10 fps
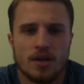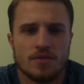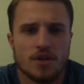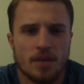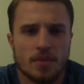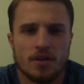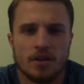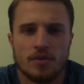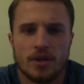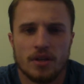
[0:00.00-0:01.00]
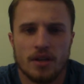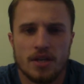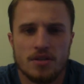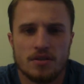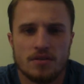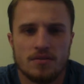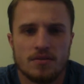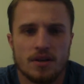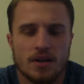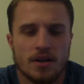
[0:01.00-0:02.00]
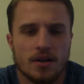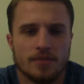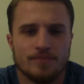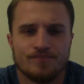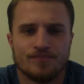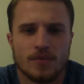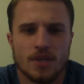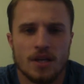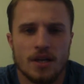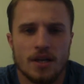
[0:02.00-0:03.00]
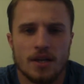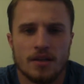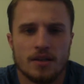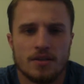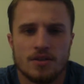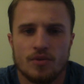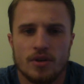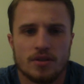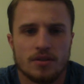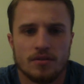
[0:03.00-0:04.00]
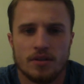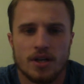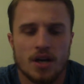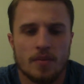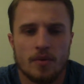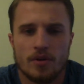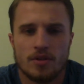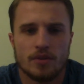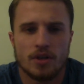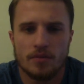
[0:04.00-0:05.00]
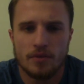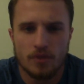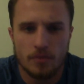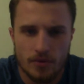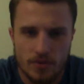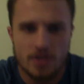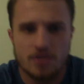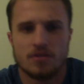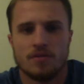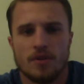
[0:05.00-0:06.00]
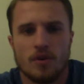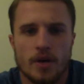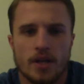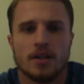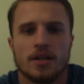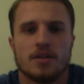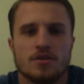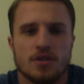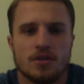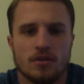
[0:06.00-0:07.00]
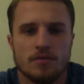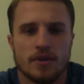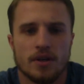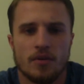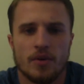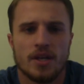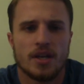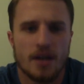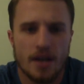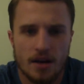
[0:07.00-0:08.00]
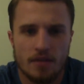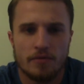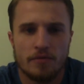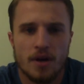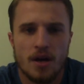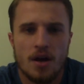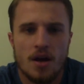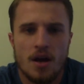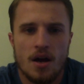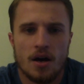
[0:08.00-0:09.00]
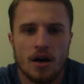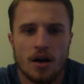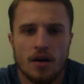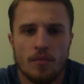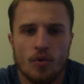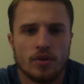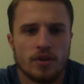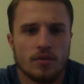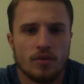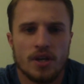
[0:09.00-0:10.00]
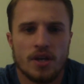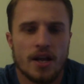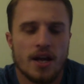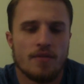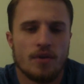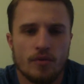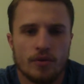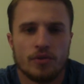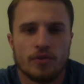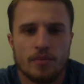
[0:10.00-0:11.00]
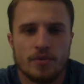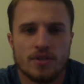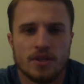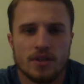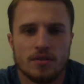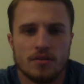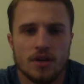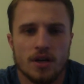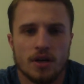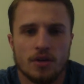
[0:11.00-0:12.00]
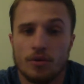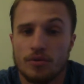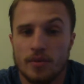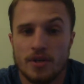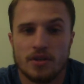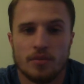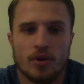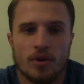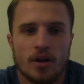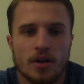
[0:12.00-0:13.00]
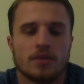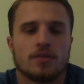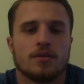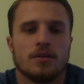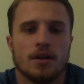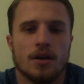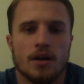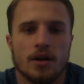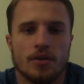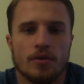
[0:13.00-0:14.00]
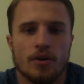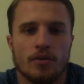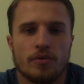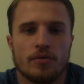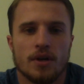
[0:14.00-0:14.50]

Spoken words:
job-killing regulations, and it just wasn't. The economy wasn't recovering from the recession of '08 like it should have. We didn't have over 3% gross domestic product growth